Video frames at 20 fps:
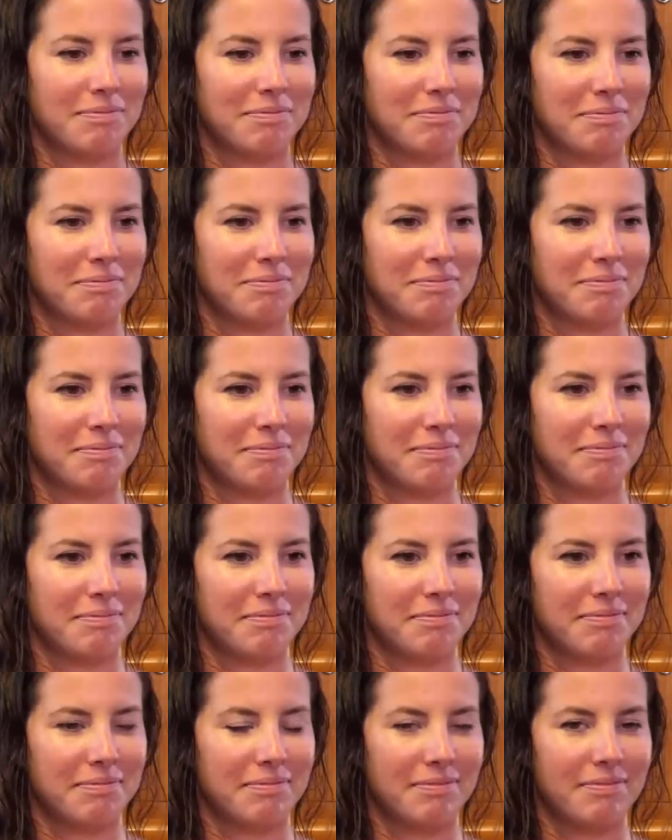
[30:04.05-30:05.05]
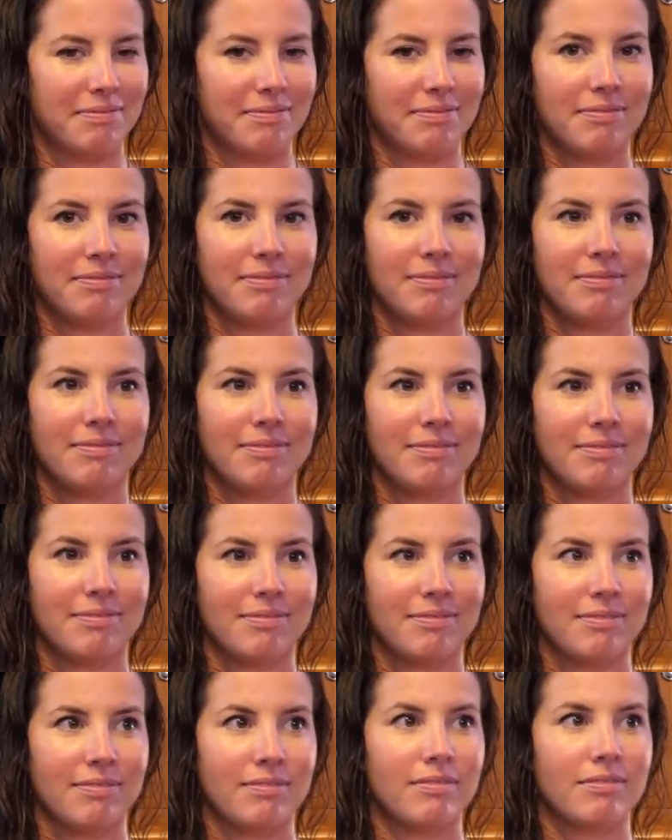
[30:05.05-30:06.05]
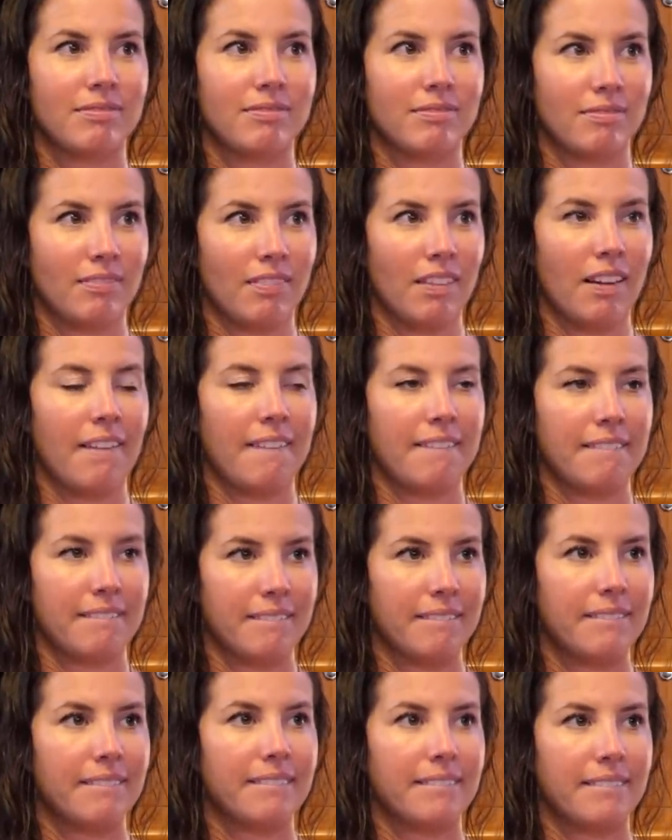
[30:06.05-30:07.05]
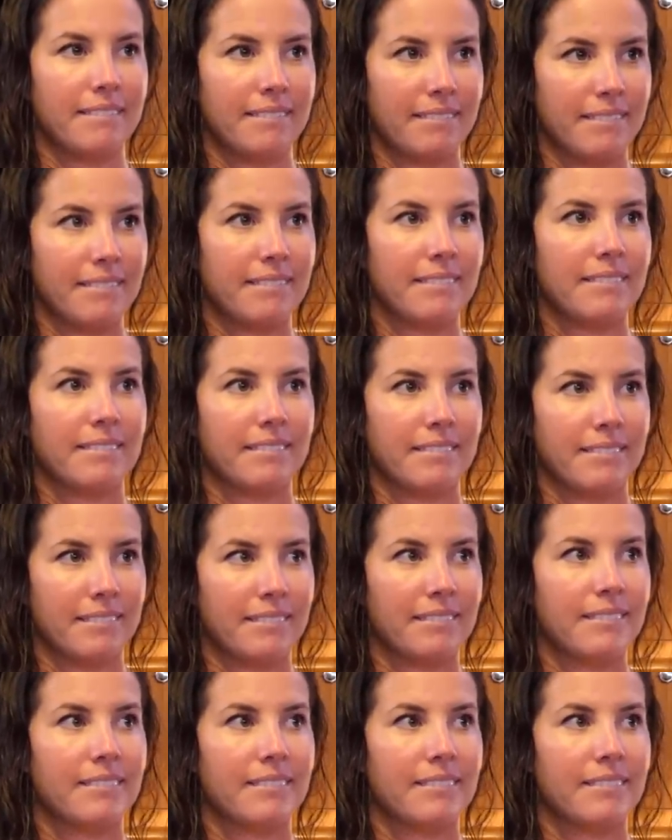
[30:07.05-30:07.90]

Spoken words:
The person shown says nothing.